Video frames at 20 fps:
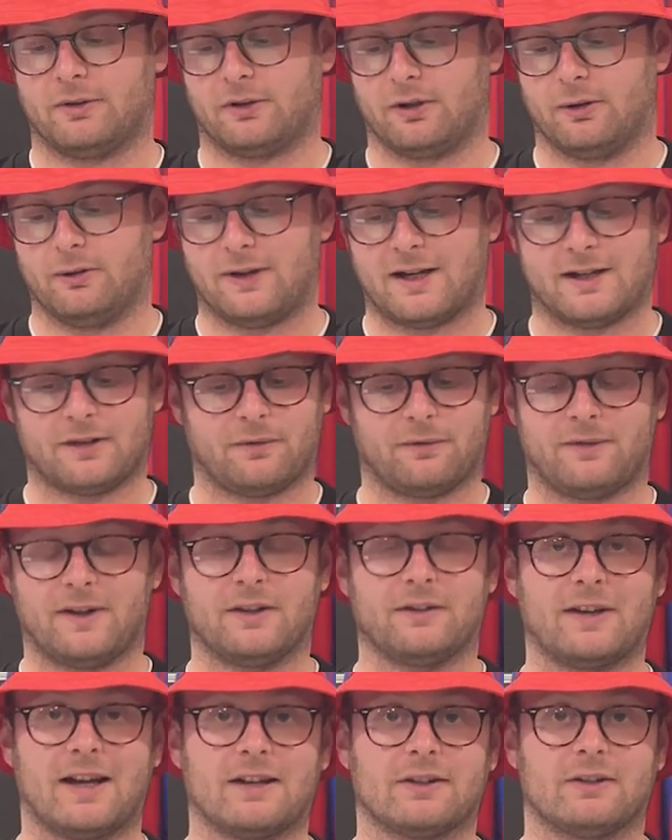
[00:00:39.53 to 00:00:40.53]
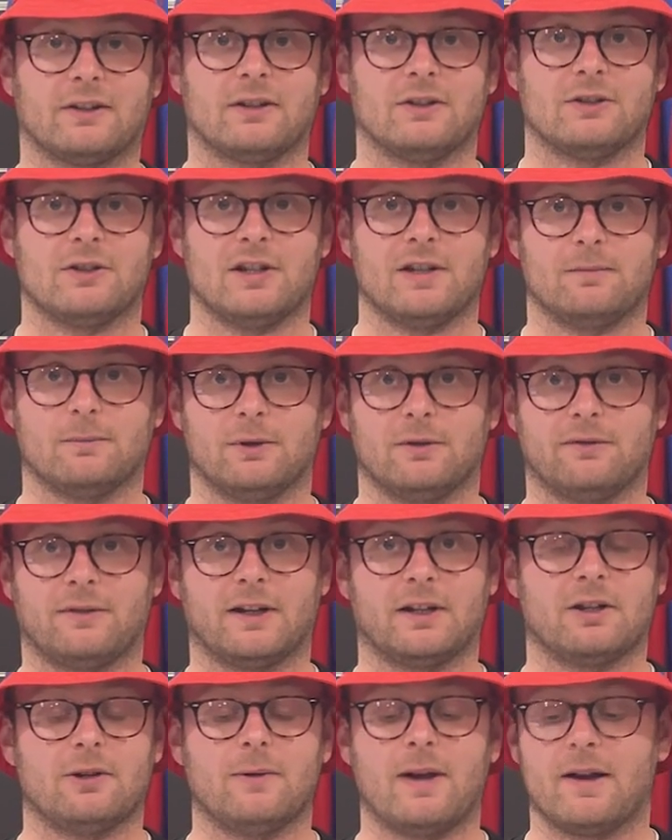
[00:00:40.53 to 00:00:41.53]
So that's a fantastic achievement.
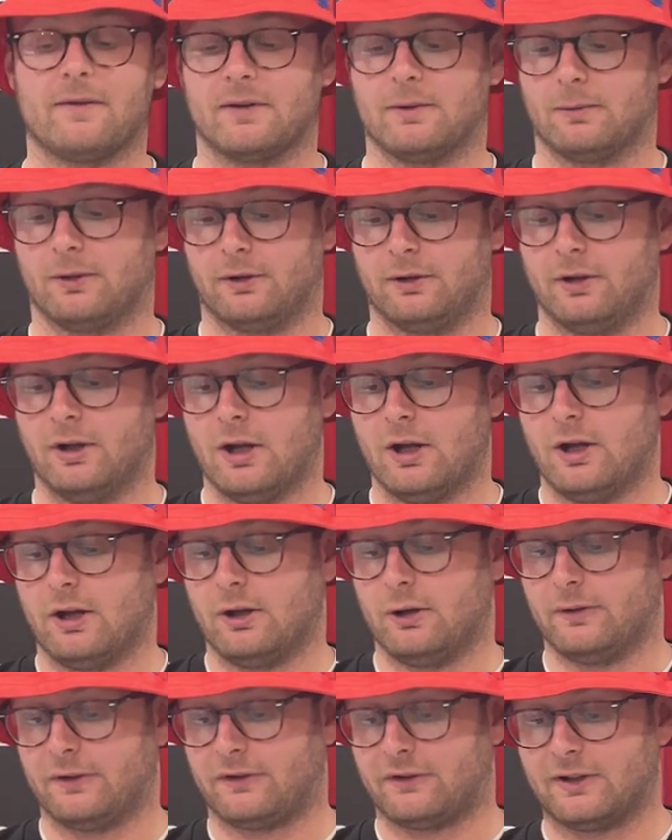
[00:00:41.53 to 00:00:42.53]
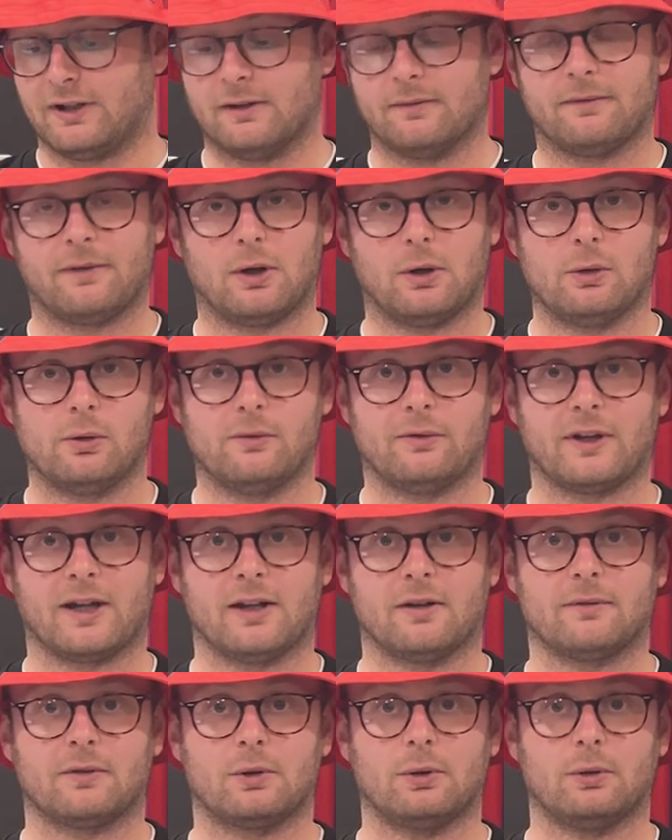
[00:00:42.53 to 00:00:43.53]
Thank you everyone who is still involved.
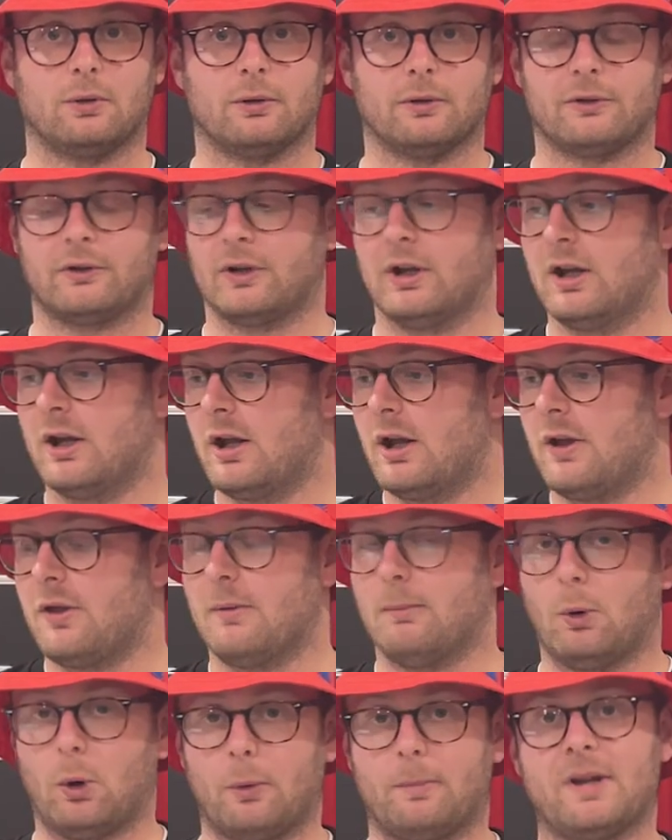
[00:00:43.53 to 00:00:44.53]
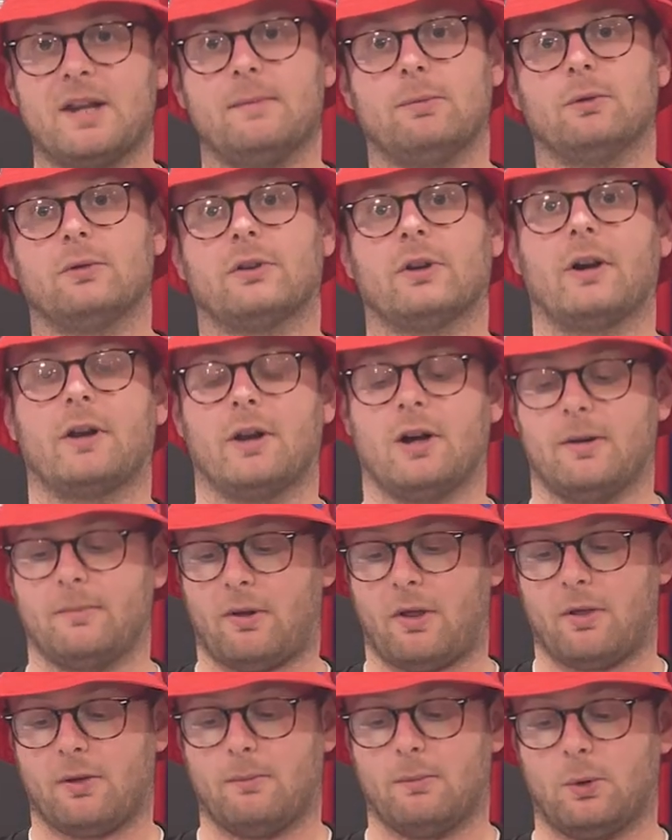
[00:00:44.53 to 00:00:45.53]
And of course, the more people sign
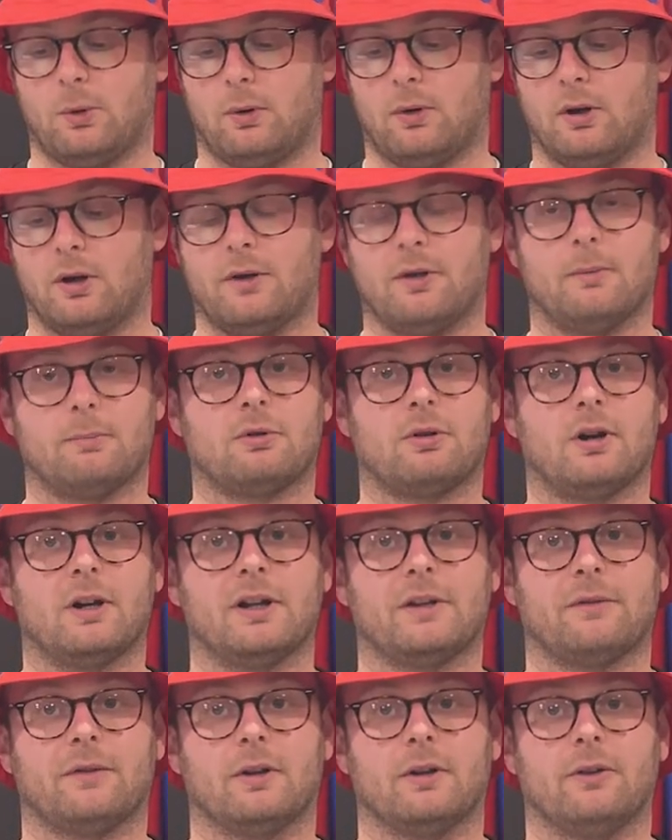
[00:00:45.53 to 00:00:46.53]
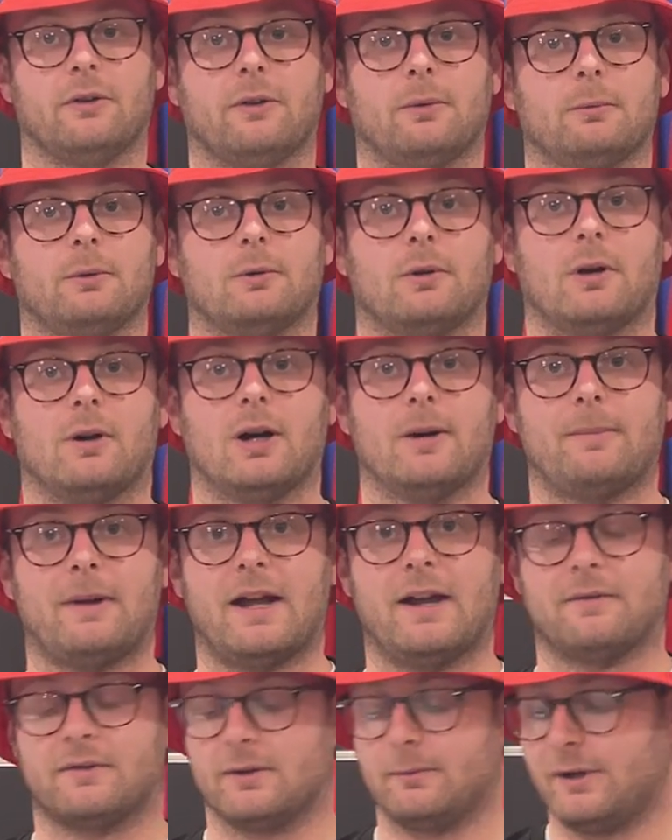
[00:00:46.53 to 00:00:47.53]
up, the more the prize fund will go up
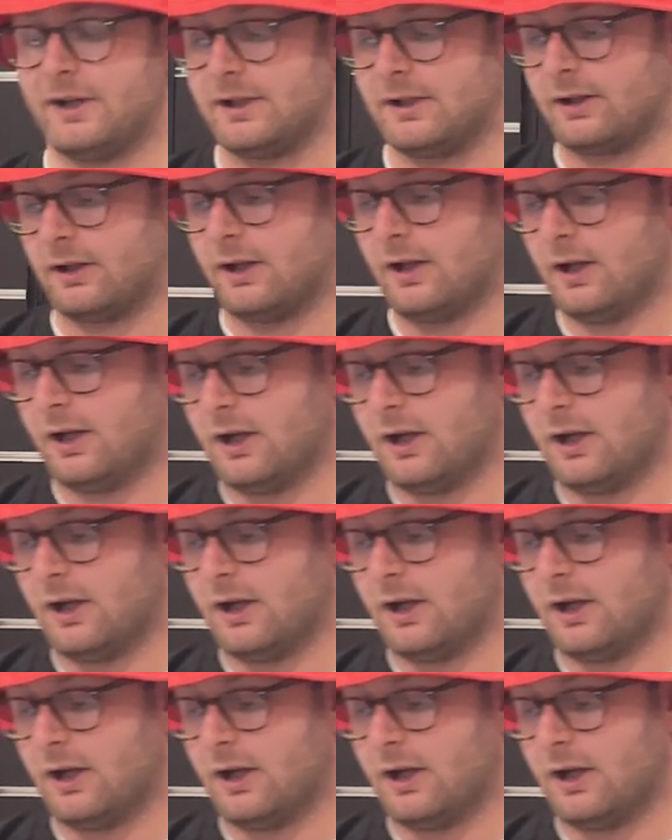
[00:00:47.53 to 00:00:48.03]
every week.